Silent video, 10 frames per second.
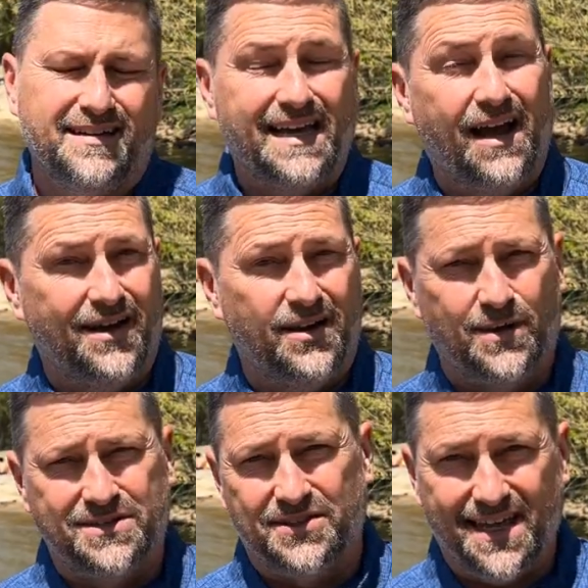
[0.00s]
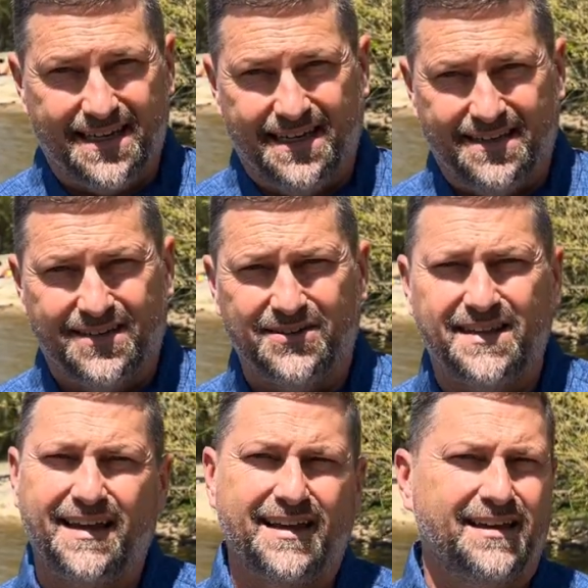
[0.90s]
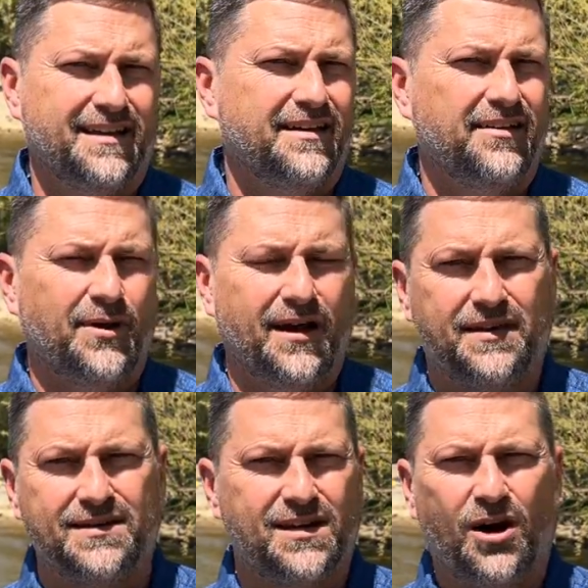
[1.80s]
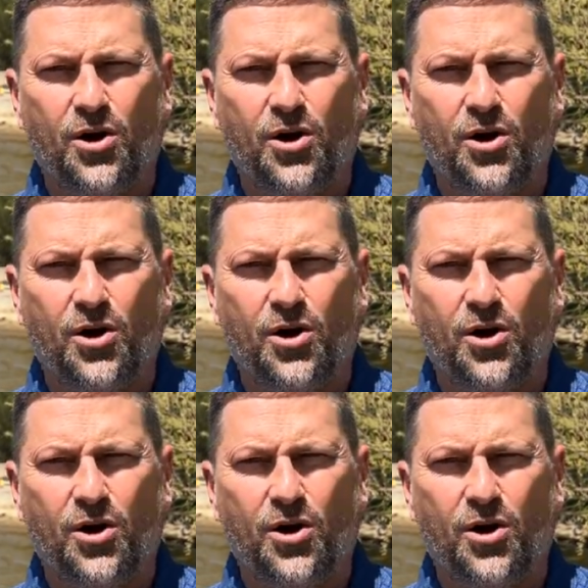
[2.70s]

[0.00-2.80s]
Now, I know what you're thinking. You're thinking, well, there's a